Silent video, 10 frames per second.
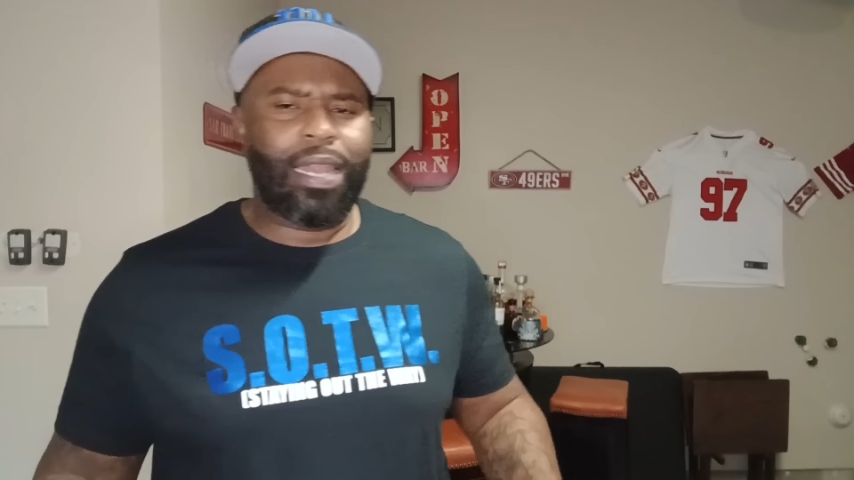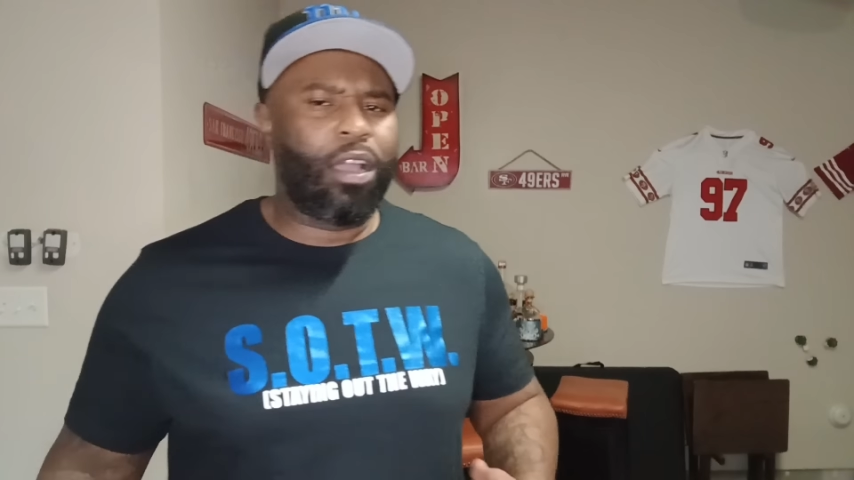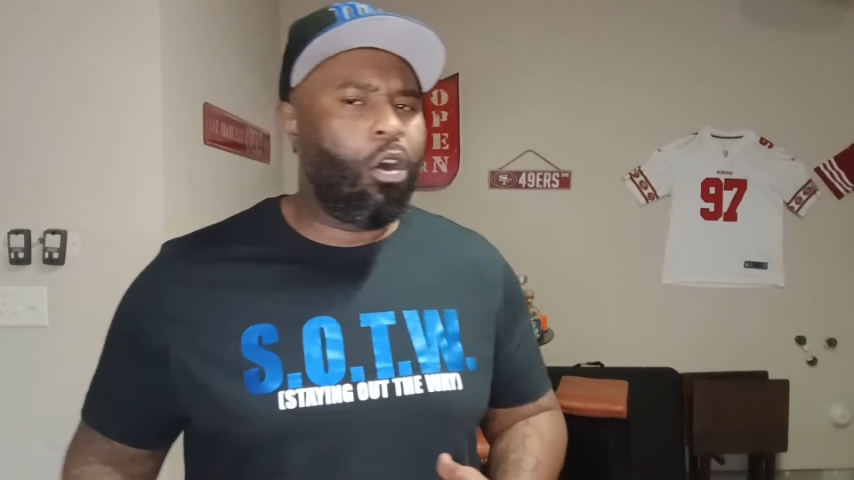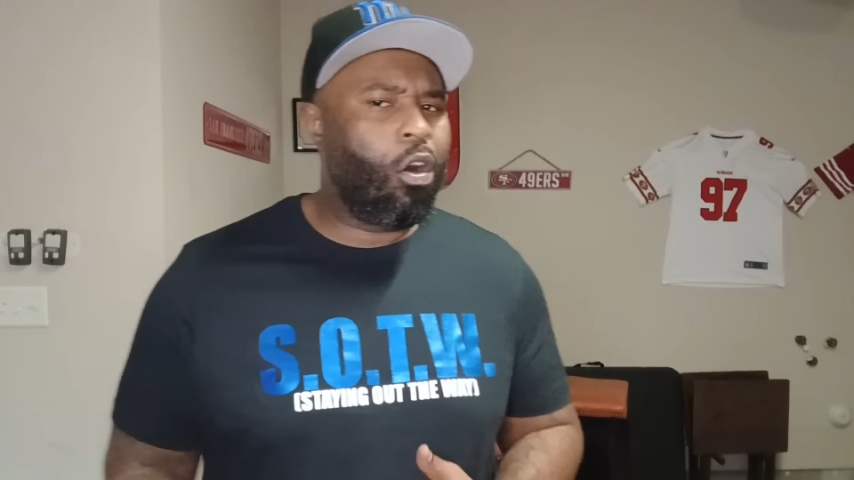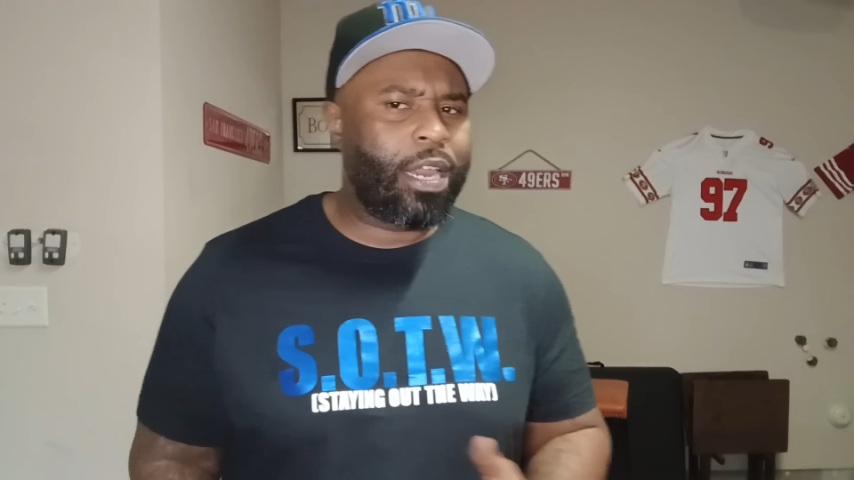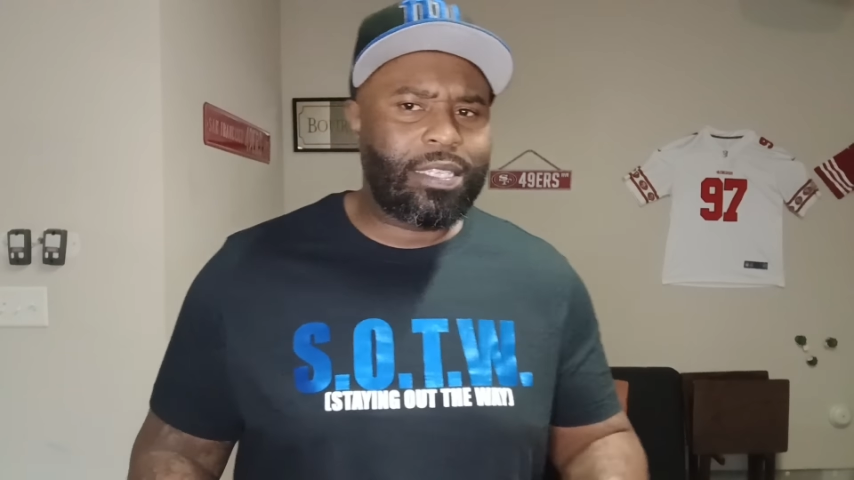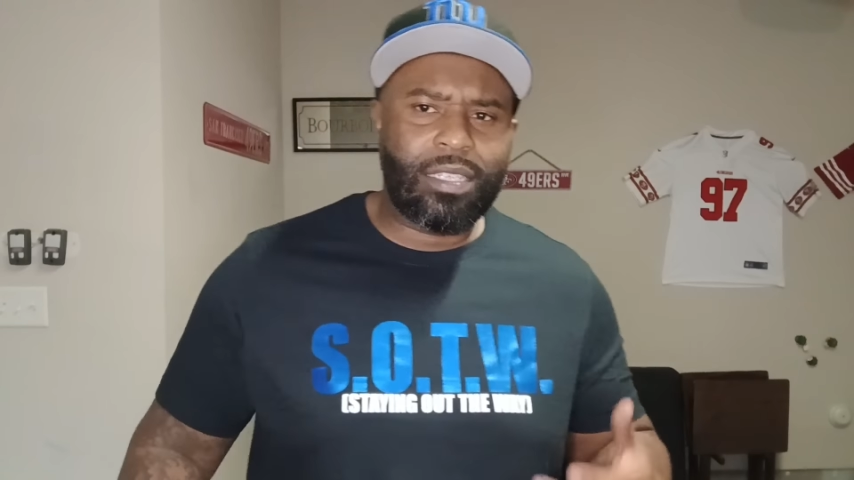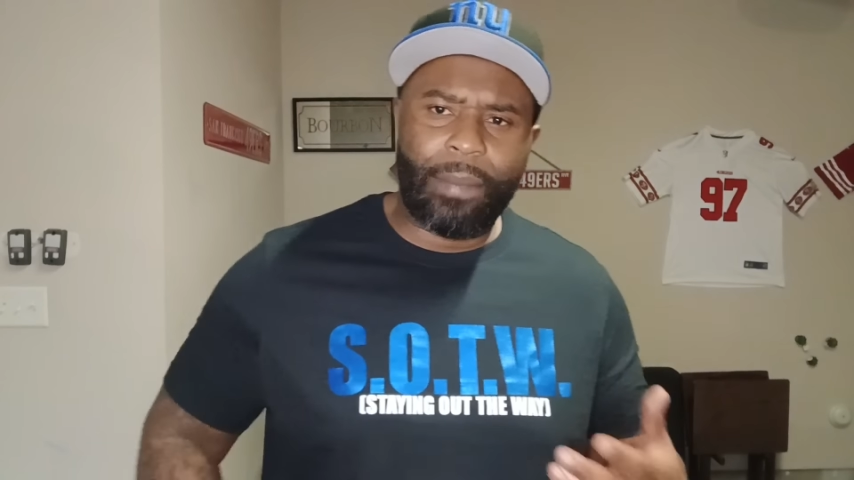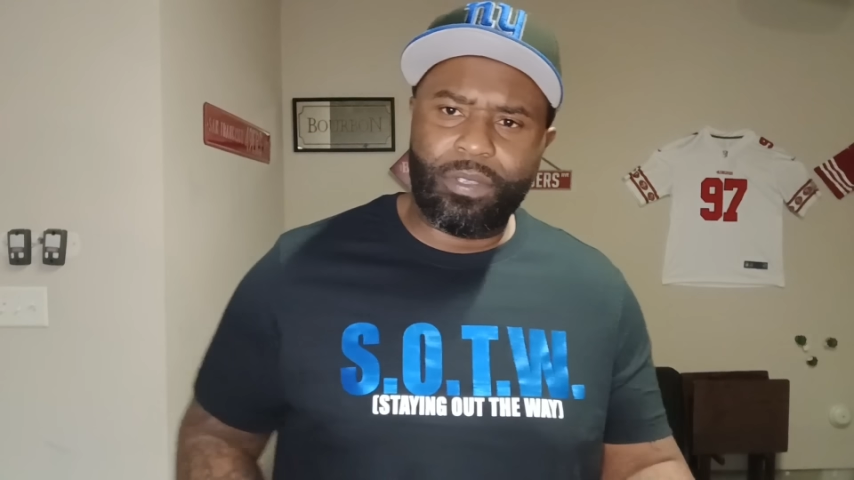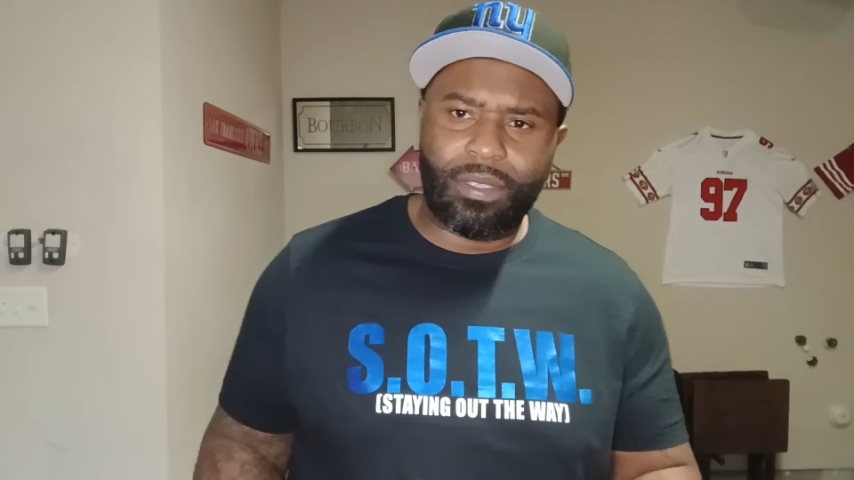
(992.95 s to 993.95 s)
Like all that
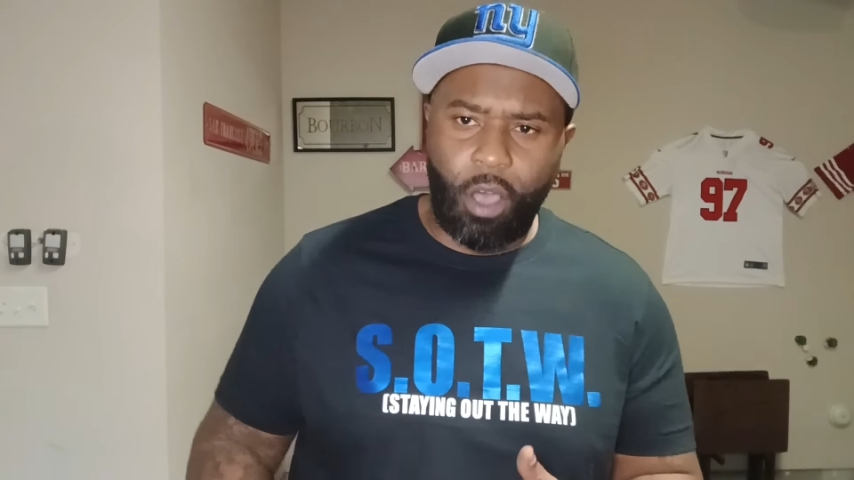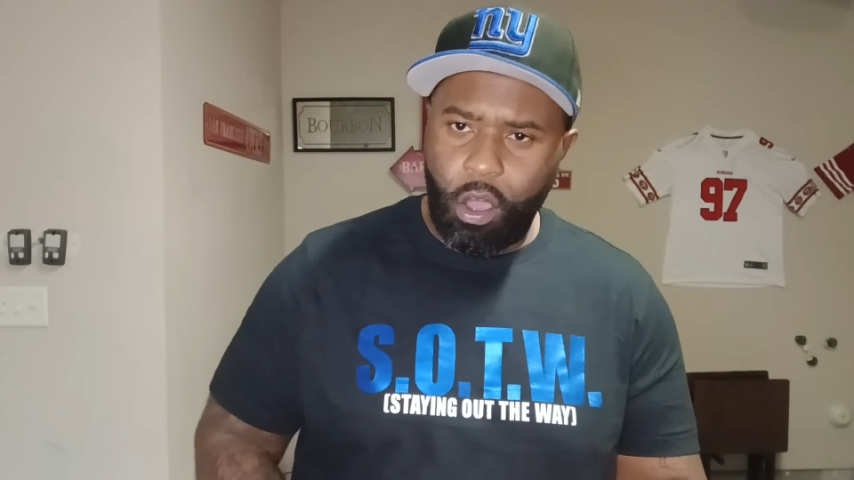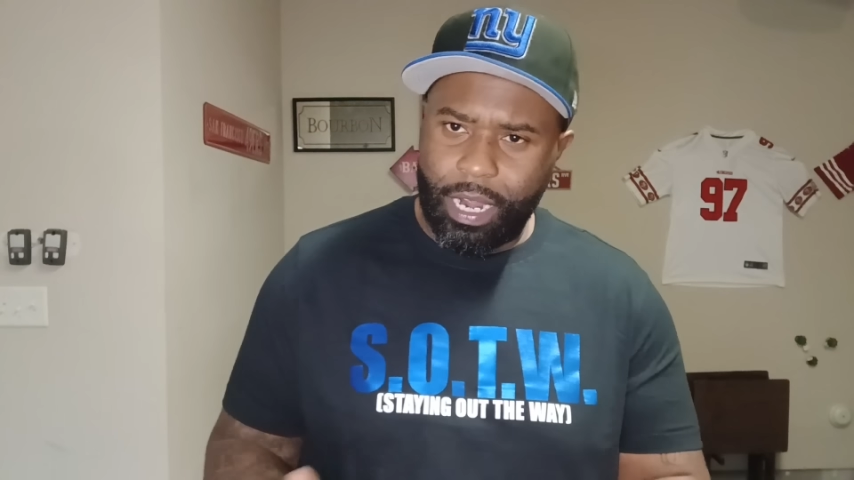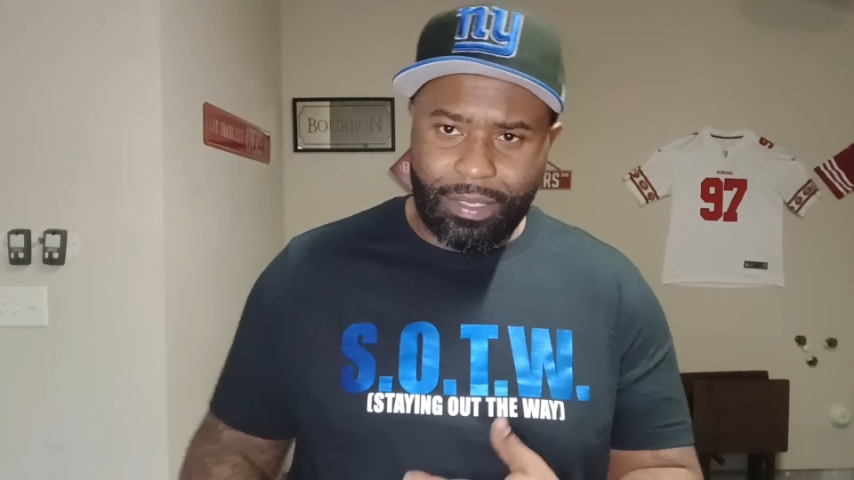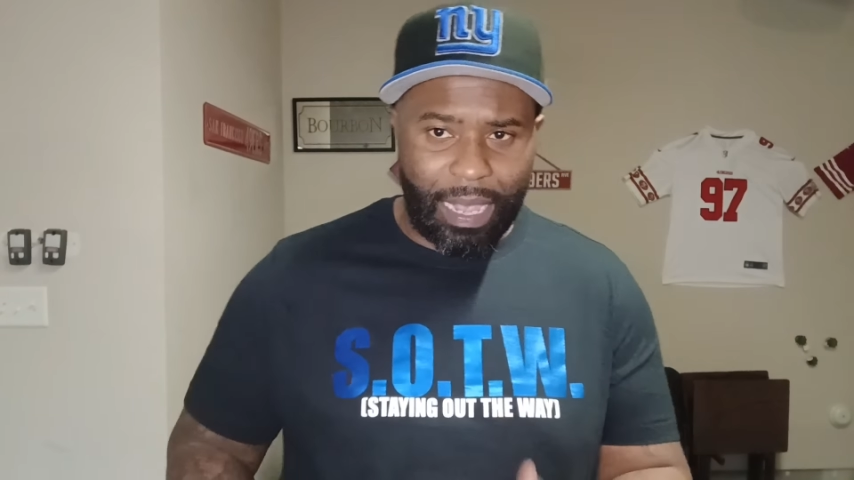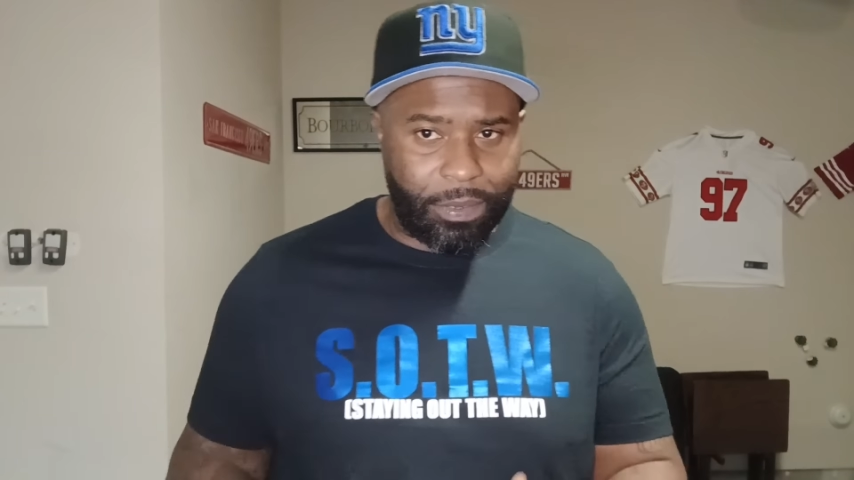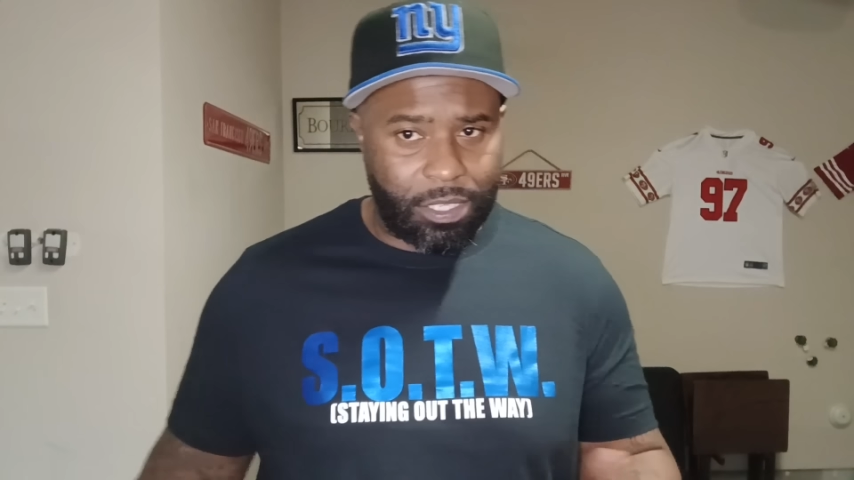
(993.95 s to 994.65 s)
type